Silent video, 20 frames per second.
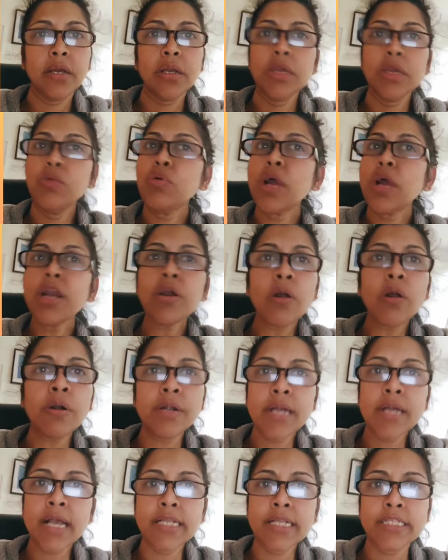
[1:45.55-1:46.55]
You can
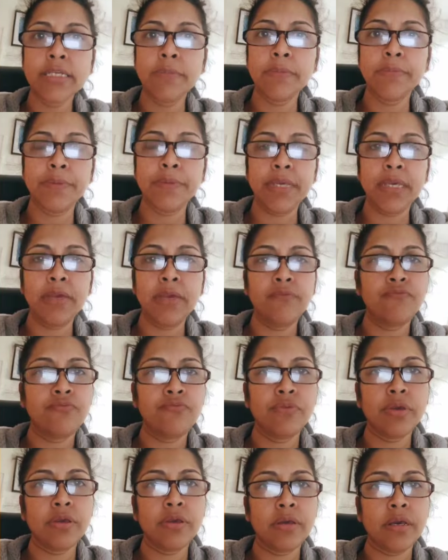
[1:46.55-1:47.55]
contact GP
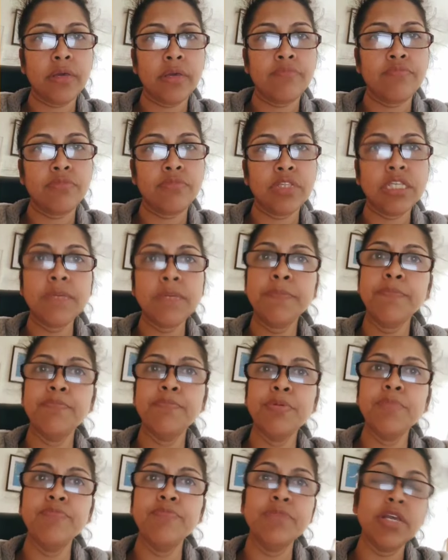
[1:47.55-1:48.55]

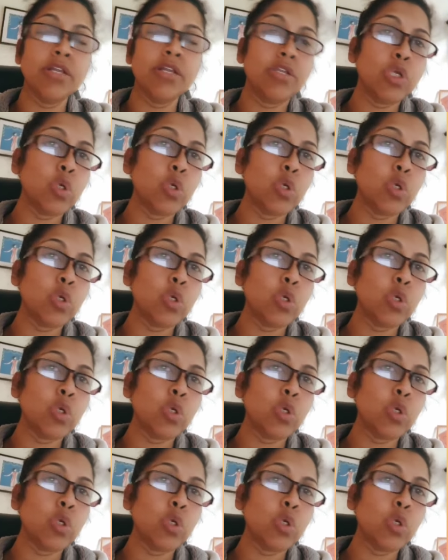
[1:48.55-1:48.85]
if